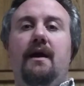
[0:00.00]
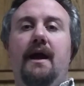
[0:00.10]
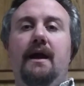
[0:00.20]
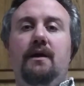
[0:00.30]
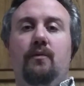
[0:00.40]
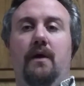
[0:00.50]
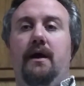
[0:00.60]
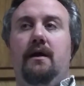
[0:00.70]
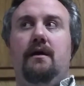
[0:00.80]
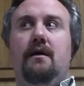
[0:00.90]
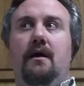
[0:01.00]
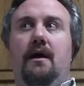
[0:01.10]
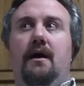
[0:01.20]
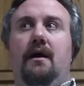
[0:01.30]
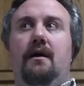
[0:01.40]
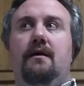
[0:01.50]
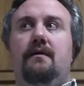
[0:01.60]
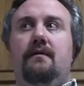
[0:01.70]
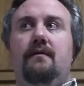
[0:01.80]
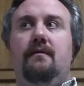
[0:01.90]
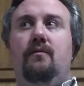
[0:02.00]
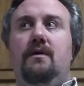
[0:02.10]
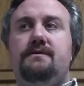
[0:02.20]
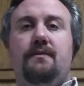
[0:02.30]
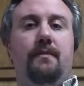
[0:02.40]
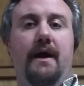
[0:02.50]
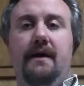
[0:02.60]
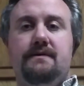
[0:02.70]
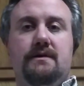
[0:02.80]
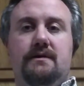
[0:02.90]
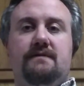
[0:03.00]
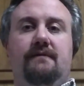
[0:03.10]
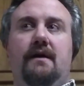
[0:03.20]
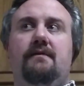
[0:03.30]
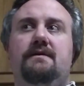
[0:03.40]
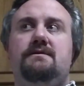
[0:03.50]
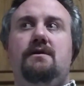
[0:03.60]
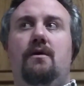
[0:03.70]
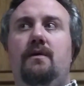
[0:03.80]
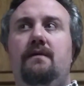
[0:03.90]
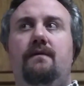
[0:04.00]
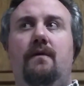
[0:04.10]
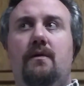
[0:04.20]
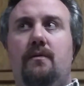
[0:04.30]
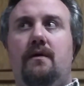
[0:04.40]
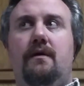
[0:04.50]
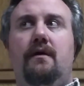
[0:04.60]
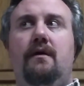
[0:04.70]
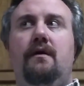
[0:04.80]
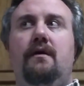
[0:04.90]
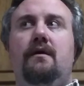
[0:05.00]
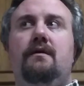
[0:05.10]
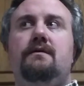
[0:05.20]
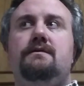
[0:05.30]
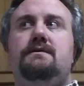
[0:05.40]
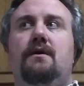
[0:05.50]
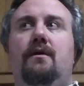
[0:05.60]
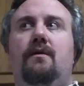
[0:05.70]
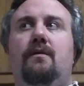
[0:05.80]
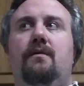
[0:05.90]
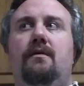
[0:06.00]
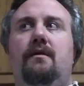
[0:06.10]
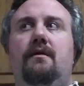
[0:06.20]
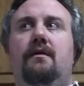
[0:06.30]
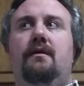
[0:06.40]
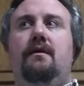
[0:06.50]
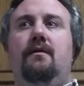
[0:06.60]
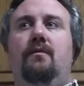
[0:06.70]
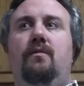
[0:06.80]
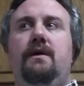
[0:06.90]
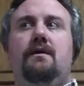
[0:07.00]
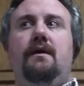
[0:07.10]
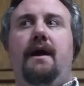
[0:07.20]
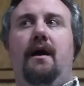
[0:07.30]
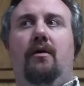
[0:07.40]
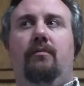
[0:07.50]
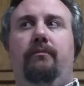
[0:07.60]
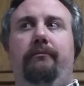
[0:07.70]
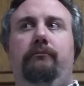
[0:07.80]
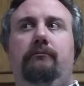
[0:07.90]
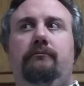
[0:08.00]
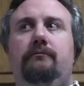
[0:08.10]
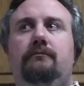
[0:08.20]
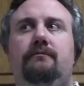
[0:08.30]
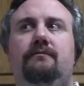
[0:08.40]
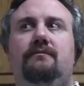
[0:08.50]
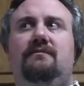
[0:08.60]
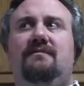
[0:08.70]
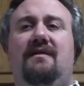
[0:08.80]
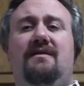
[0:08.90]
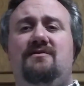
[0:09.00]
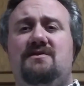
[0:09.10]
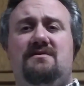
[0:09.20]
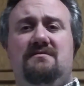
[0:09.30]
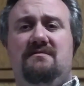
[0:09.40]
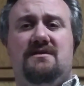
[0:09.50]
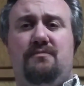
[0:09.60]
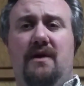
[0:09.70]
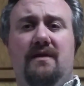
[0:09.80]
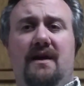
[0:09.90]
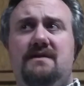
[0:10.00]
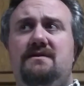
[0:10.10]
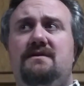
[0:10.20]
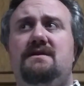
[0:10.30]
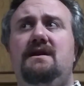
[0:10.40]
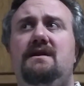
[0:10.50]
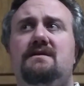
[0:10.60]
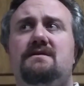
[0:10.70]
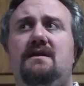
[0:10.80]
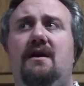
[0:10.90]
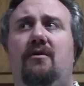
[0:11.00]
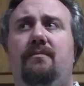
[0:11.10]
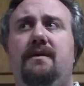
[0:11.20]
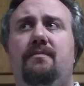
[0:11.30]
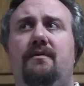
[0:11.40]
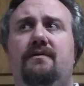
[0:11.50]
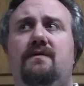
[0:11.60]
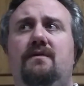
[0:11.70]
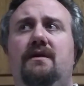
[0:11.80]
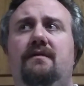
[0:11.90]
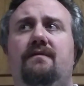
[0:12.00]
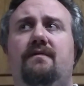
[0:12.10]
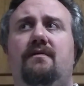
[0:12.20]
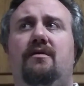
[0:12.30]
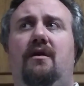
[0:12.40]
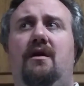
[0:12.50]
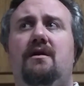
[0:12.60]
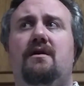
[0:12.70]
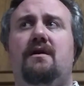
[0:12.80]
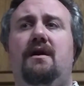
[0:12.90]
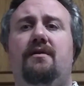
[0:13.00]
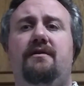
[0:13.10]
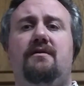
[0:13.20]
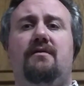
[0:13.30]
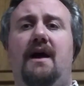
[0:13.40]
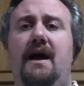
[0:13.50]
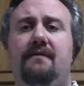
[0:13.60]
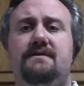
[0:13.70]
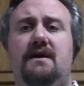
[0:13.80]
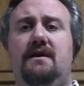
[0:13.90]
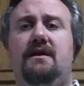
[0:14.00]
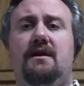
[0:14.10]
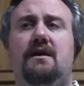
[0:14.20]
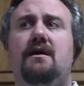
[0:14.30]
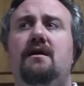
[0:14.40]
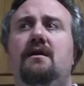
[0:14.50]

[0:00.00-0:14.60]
anyway, once we're past this virus, going forward. So we could help just spread less disease and help people to live longer, healthier lives, I think,